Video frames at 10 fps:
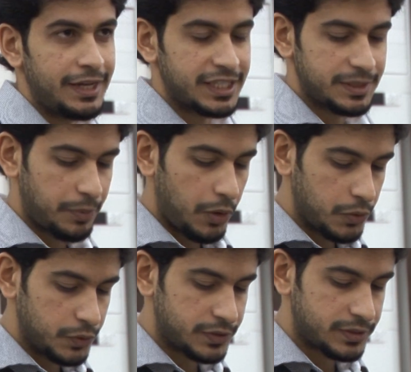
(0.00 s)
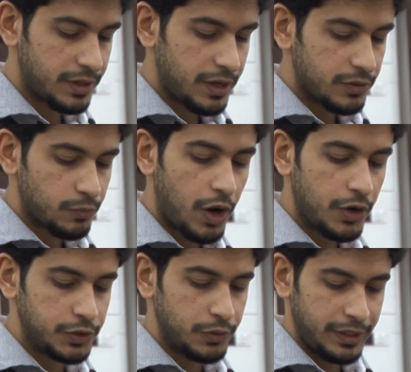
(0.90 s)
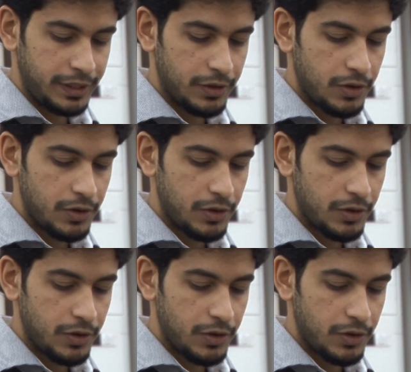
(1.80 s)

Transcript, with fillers: expose wrongdoing